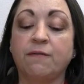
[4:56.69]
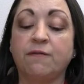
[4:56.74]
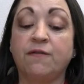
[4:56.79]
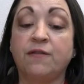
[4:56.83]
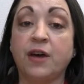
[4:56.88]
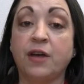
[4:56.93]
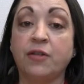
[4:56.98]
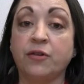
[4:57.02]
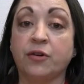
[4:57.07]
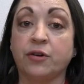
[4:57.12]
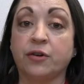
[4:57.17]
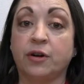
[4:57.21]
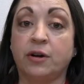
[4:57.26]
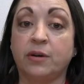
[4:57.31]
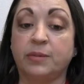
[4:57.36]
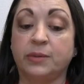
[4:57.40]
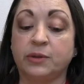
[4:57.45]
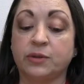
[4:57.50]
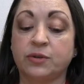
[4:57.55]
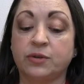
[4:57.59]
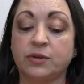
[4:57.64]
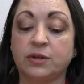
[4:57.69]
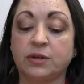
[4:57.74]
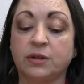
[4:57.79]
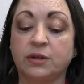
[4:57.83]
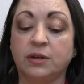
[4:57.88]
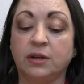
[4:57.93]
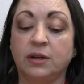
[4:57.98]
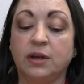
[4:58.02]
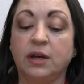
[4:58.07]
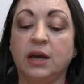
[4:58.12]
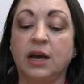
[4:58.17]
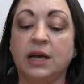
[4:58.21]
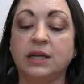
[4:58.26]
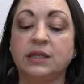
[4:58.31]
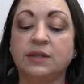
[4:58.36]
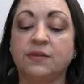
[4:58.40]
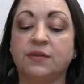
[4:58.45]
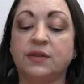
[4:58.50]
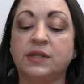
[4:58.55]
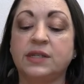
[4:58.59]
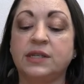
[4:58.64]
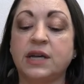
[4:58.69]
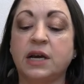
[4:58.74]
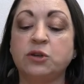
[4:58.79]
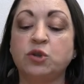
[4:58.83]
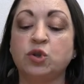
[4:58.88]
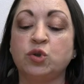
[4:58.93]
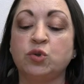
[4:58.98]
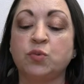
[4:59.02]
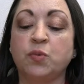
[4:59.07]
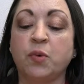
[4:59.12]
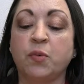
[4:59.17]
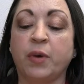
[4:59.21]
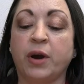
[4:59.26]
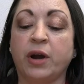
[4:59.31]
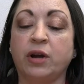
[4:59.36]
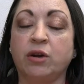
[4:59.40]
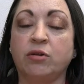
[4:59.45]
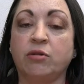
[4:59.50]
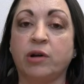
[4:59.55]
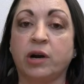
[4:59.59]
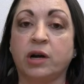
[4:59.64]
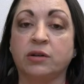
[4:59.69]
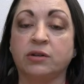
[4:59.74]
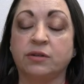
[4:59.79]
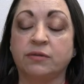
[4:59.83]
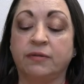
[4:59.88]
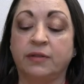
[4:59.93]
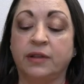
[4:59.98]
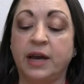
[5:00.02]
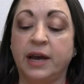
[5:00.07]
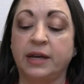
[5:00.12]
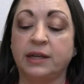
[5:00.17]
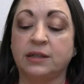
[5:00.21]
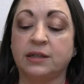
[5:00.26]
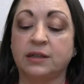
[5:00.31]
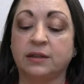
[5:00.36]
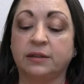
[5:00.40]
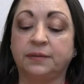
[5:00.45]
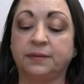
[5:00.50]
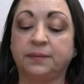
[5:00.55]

feathered almost, as if the statues were wearing crowns of light.